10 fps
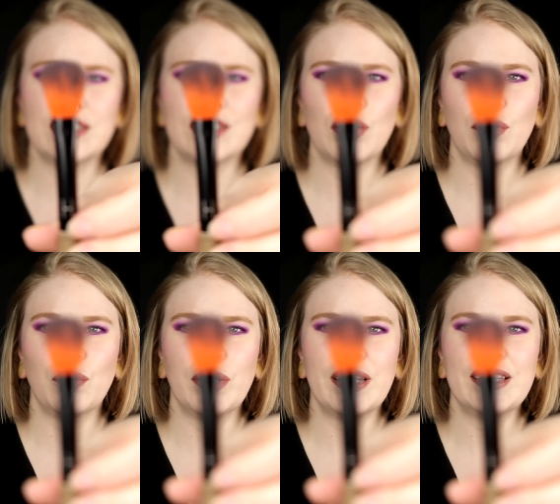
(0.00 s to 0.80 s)
it's
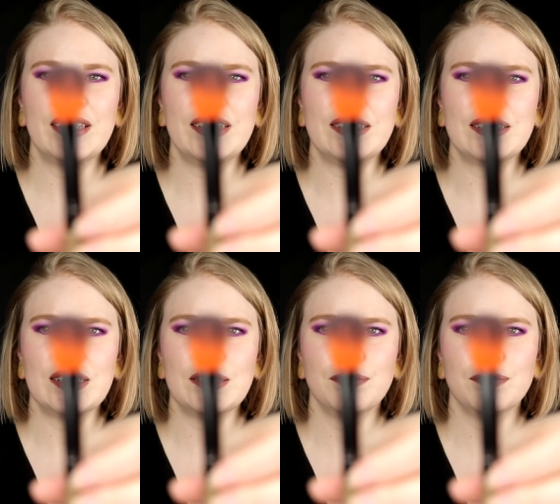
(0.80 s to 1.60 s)
really
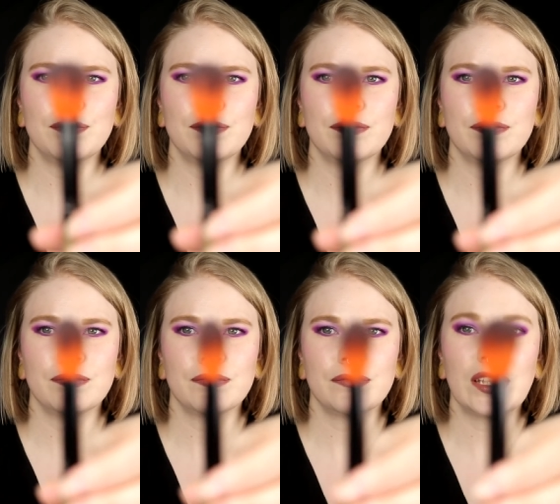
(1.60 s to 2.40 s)
easy.
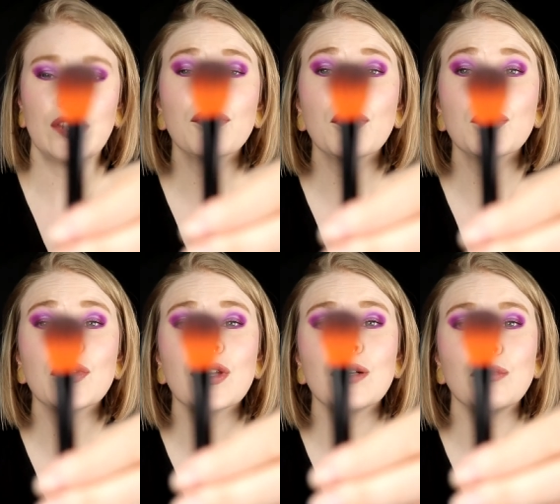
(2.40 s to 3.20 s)
Can you
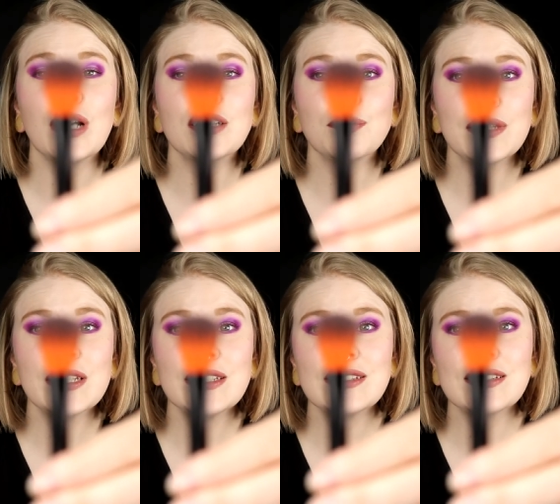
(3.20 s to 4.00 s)
focus on the brush,
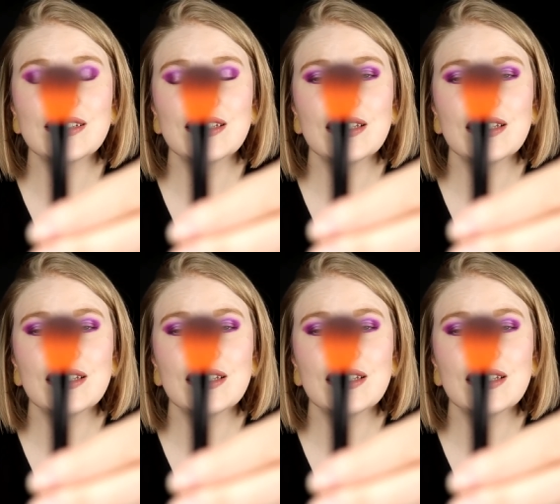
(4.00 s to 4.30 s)
please?